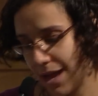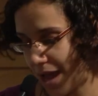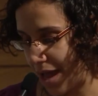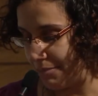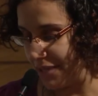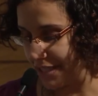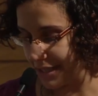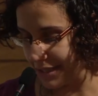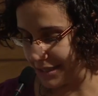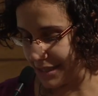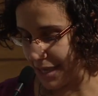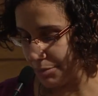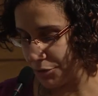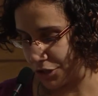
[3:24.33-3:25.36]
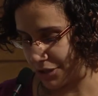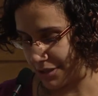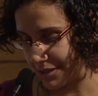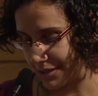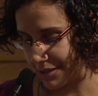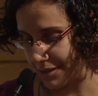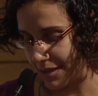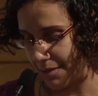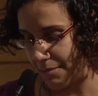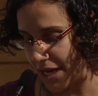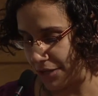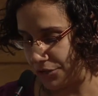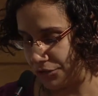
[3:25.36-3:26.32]
and misconceptions that
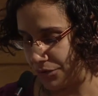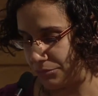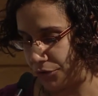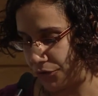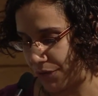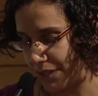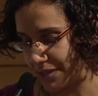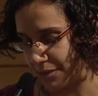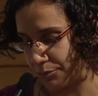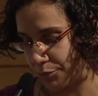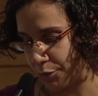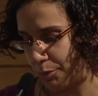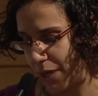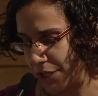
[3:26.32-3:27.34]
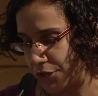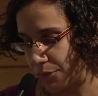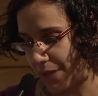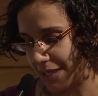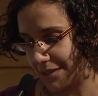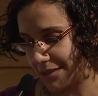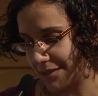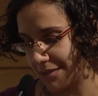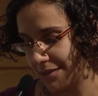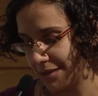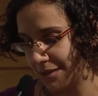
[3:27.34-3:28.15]
mainstream Judaism perpetuates,